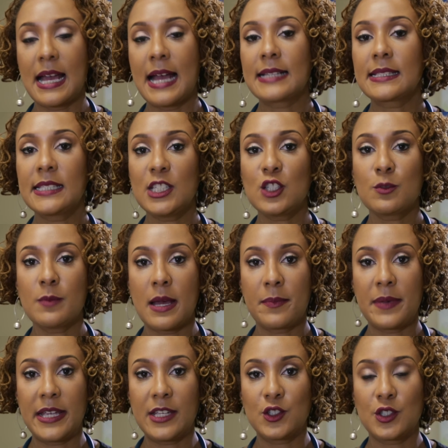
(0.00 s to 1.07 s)
I teach my
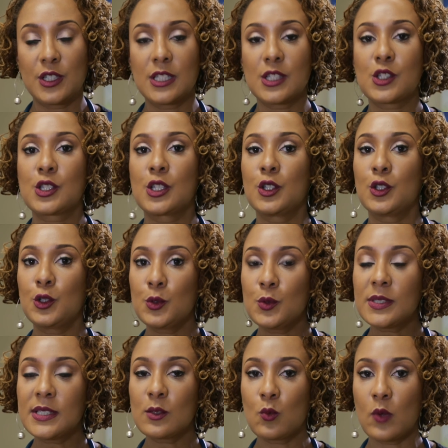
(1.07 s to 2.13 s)
patients to
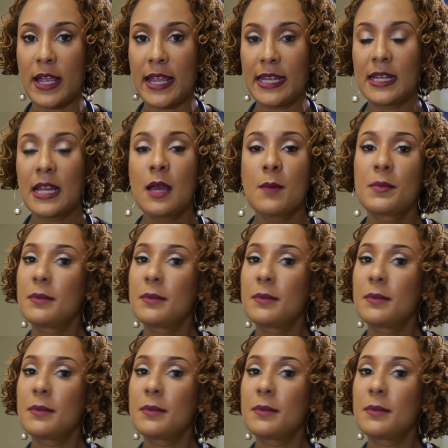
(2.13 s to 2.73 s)
lose the weight,